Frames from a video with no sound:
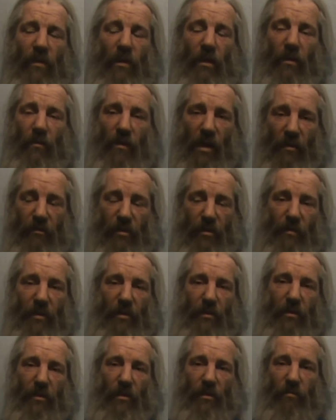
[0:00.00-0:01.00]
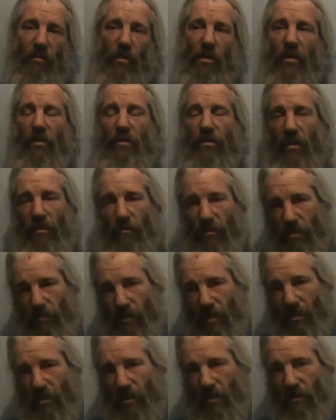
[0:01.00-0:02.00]
I know Harry's mentioned it twice, Jonah's
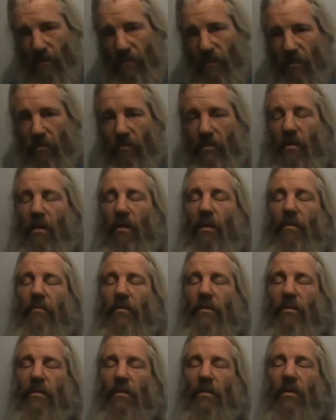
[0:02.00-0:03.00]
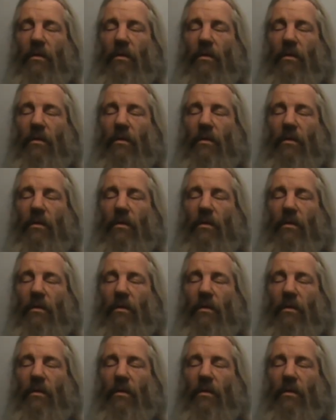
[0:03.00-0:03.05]
mentioned it a few times.